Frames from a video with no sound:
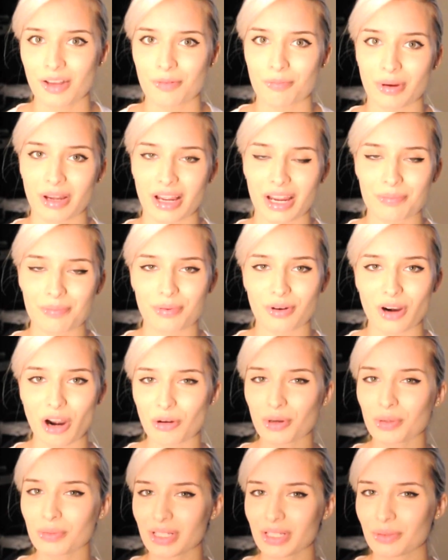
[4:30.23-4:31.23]
But I
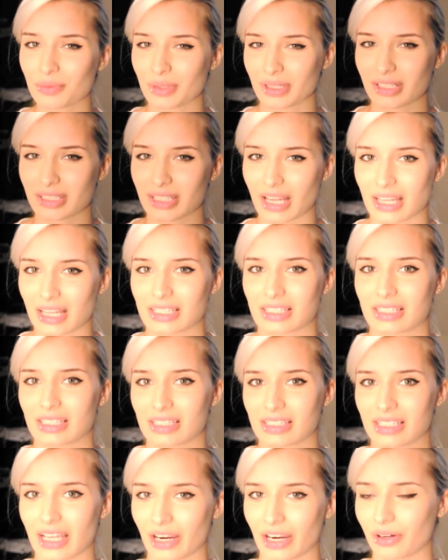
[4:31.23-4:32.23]
probably will test
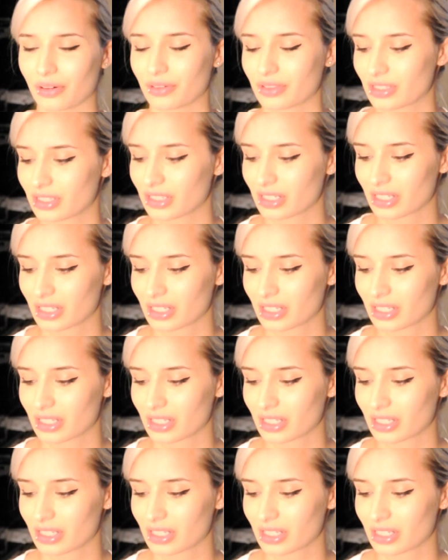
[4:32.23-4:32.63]
this out